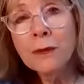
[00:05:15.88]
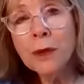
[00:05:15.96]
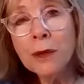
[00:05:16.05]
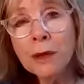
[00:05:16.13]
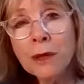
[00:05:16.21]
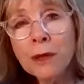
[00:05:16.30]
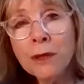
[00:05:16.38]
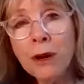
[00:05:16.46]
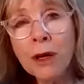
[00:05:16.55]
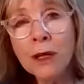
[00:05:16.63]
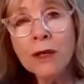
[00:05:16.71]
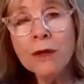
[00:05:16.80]
we're in the
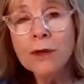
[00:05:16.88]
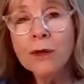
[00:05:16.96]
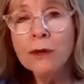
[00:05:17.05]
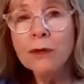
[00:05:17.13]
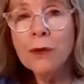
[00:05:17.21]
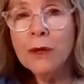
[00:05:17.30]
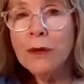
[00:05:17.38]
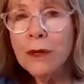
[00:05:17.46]
dark of the moon where